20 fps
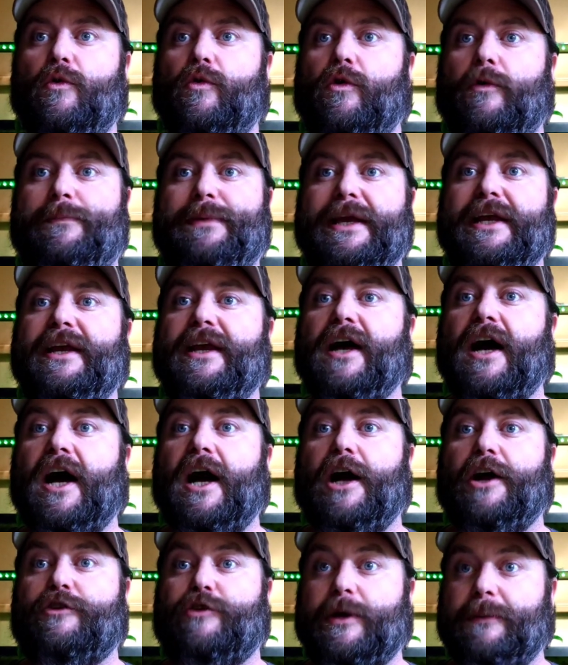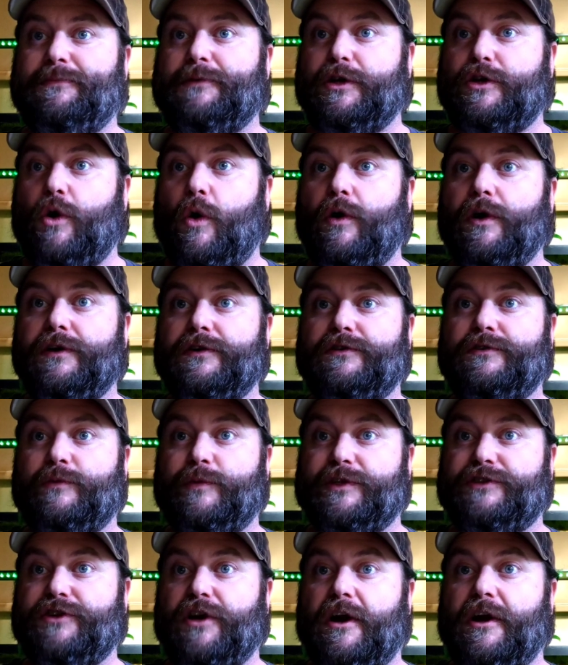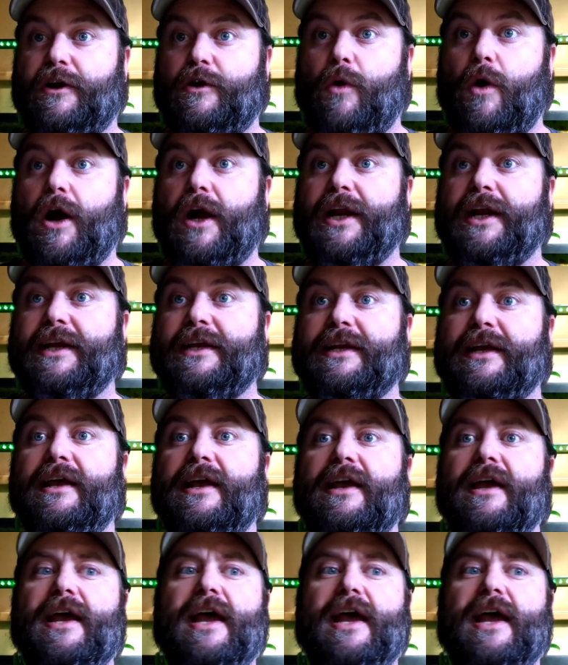will be uh, cryptocorns, which are aquatic,